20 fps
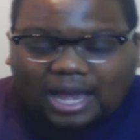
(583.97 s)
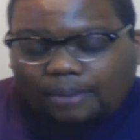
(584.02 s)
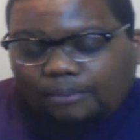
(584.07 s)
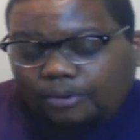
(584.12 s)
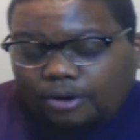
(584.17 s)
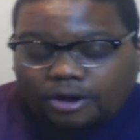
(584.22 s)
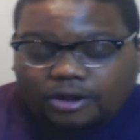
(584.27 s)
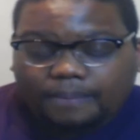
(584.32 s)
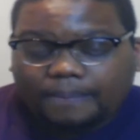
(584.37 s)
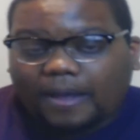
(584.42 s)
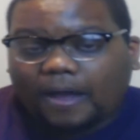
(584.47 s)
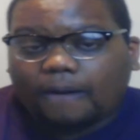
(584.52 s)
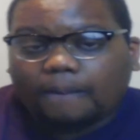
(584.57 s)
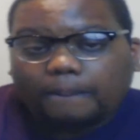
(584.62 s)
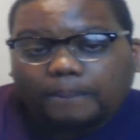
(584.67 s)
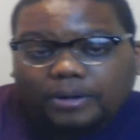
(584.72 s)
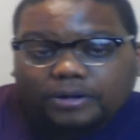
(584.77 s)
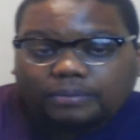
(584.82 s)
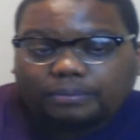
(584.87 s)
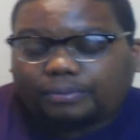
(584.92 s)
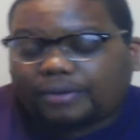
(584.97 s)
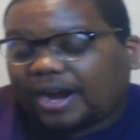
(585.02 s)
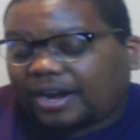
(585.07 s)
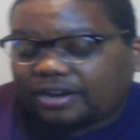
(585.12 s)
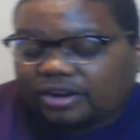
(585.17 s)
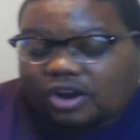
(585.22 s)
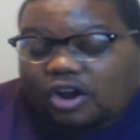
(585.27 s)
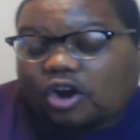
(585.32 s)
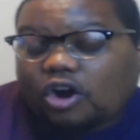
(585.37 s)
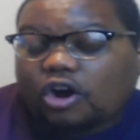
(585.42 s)
I'm worried about putting
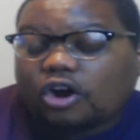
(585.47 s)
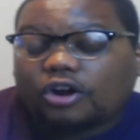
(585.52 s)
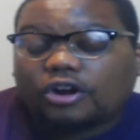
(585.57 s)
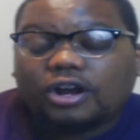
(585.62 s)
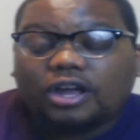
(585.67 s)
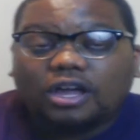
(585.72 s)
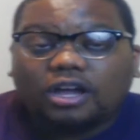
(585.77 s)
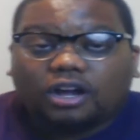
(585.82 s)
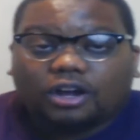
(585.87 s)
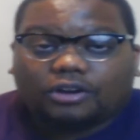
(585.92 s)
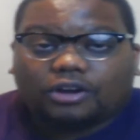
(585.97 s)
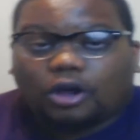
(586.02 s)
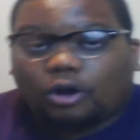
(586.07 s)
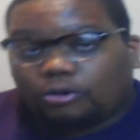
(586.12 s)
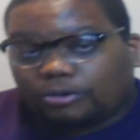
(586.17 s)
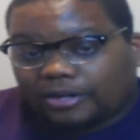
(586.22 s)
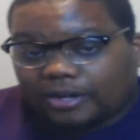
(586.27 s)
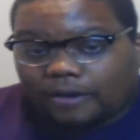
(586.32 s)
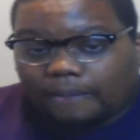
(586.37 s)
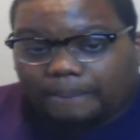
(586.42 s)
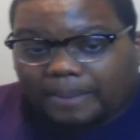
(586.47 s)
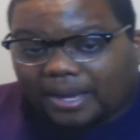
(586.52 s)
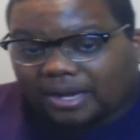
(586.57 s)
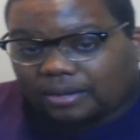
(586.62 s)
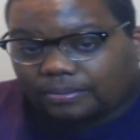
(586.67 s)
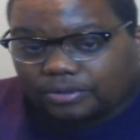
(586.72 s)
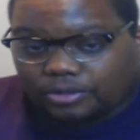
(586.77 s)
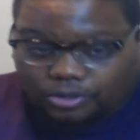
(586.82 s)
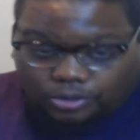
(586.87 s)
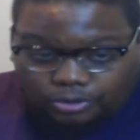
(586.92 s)
Brandon Carr on Odell
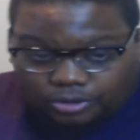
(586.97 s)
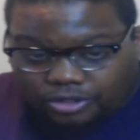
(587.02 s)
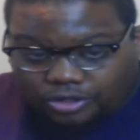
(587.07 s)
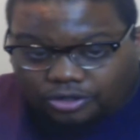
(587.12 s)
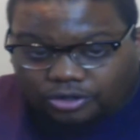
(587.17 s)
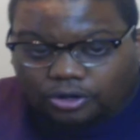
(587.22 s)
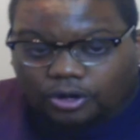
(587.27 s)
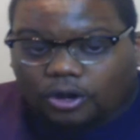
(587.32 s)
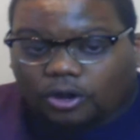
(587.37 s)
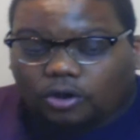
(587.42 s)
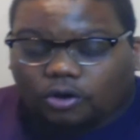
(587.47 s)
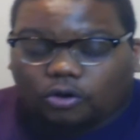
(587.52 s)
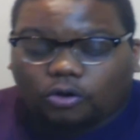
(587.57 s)
Beckham Jr.